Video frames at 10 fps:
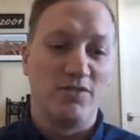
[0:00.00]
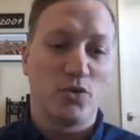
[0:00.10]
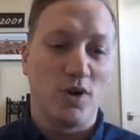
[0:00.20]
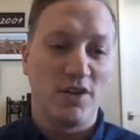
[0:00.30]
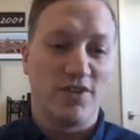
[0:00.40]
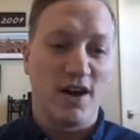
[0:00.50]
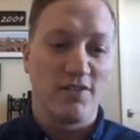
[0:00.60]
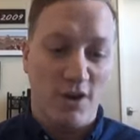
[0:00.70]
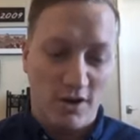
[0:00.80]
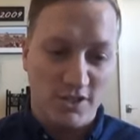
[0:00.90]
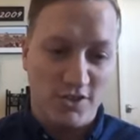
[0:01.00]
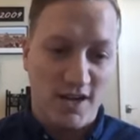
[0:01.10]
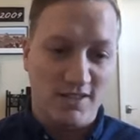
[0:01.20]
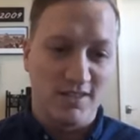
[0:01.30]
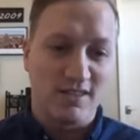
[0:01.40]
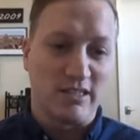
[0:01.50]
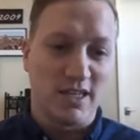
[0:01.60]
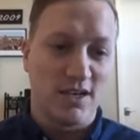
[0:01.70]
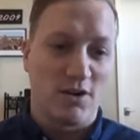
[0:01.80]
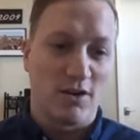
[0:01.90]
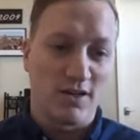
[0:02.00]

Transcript: of 25 contracted Tellinga